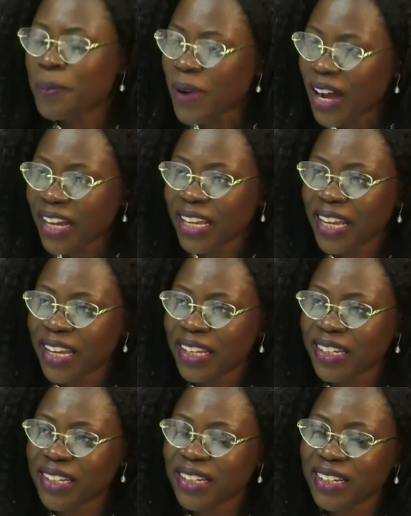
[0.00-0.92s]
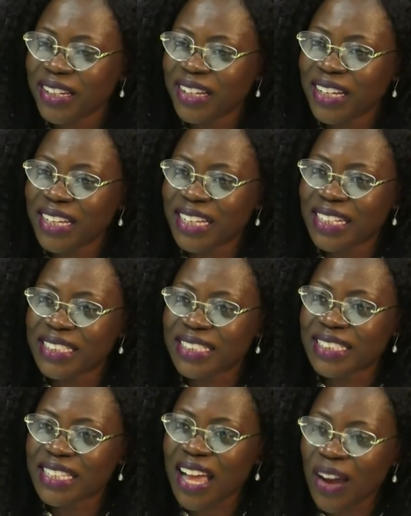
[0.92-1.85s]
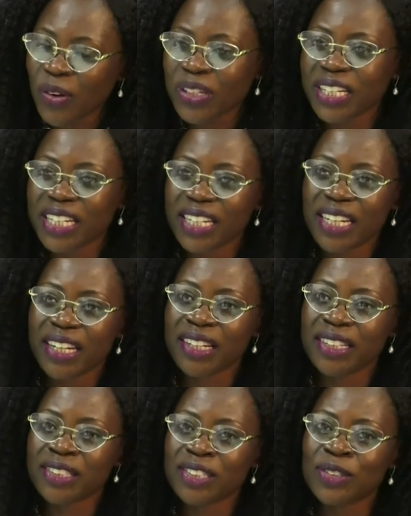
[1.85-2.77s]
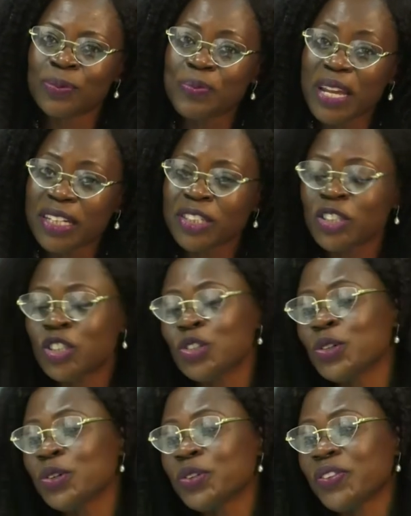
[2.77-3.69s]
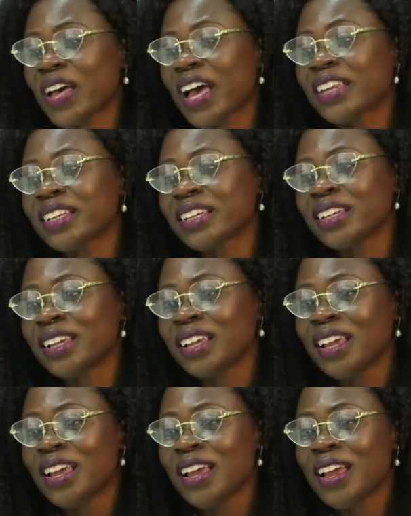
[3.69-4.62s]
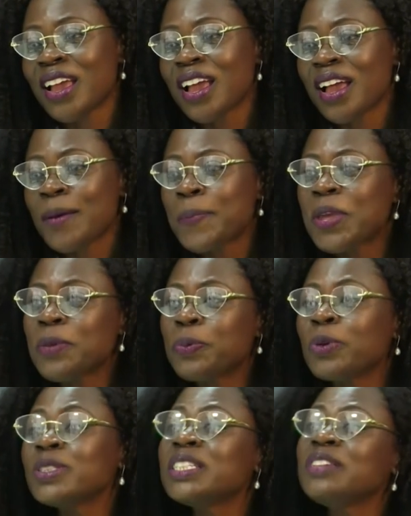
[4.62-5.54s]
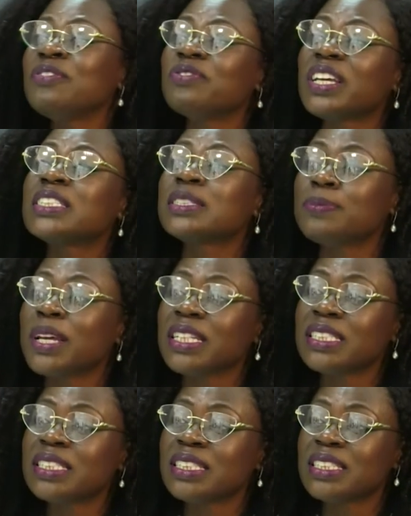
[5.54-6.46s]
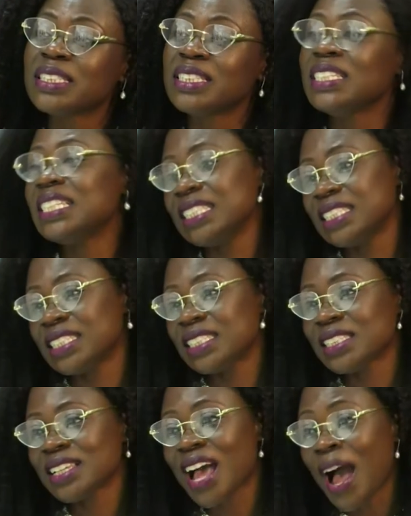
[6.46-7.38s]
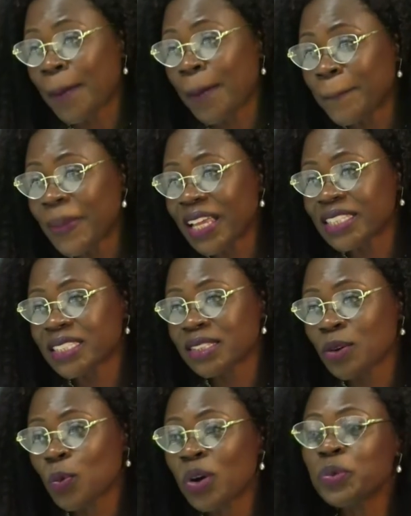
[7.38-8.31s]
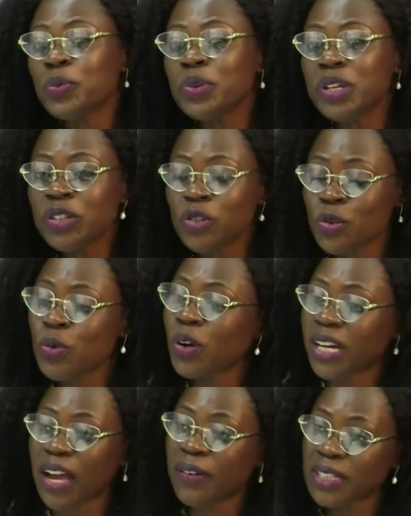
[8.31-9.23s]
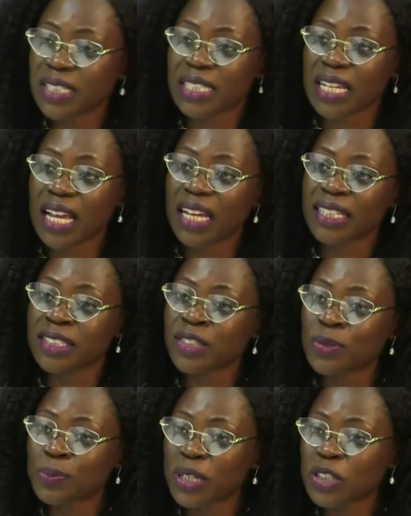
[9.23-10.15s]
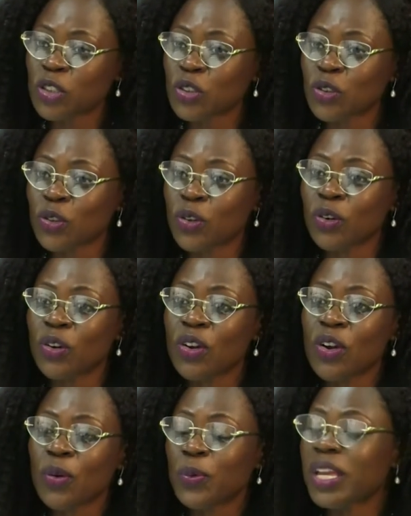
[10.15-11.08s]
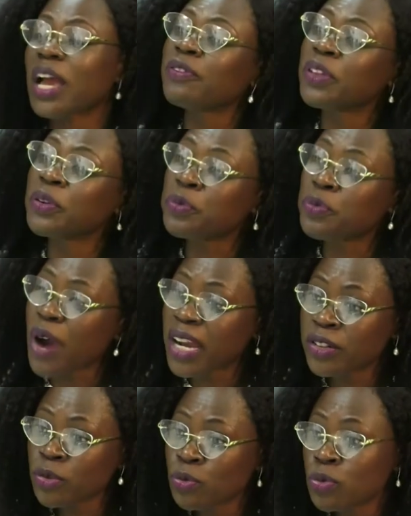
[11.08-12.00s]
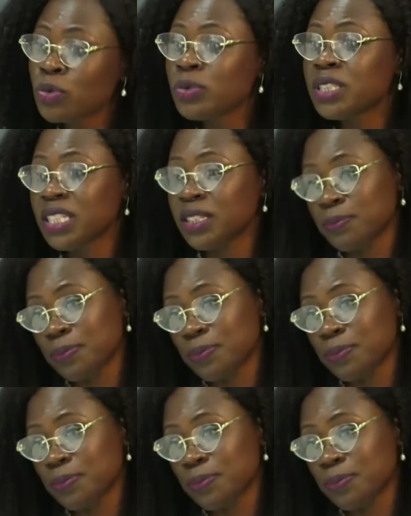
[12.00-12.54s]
market is out here to make sure that people's investment needs are met. What we do on our side is to make sure we have the right rules in